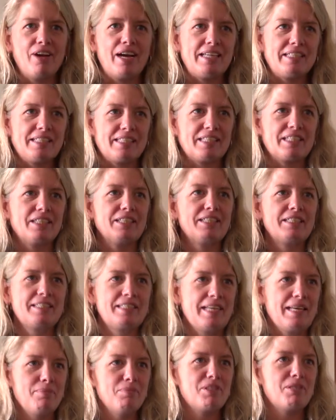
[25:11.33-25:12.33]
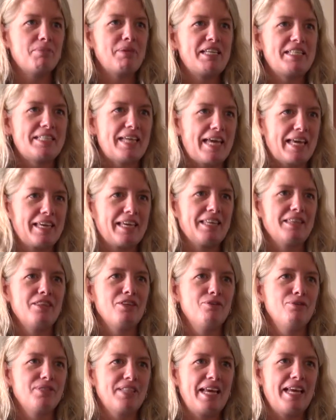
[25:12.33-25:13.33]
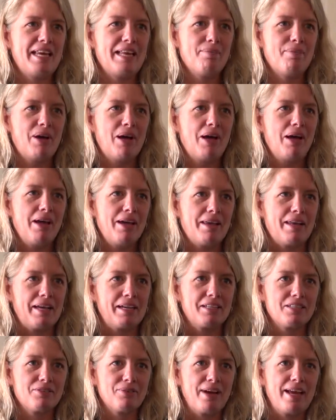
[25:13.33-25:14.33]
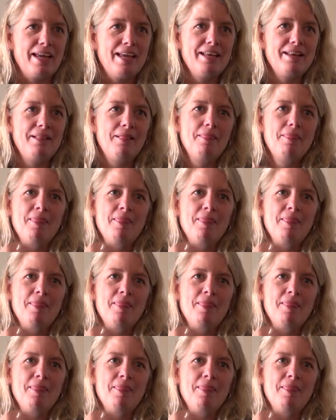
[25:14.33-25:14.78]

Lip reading: I still seem to be taking those antibiotics, right?